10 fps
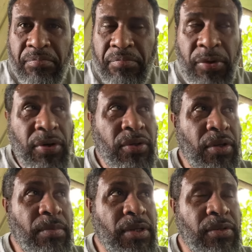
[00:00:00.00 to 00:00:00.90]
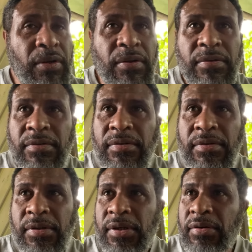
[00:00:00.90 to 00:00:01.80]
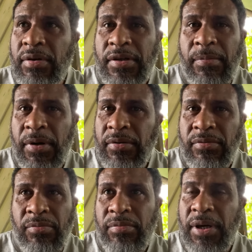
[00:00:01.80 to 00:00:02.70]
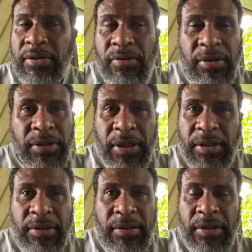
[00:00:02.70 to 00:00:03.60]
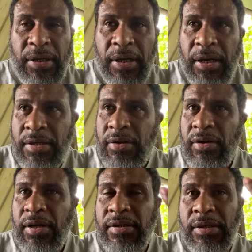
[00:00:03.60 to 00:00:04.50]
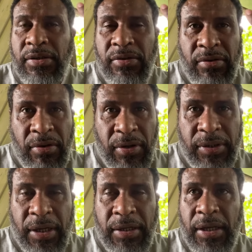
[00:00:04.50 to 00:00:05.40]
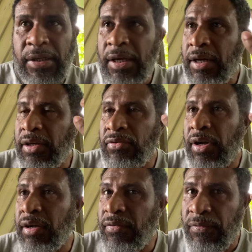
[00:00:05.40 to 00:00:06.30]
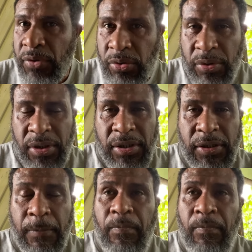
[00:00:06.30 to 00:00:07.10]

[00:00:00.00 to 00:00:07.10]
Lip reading: YouTube is not serious about what content, as long as it's content that can attract views,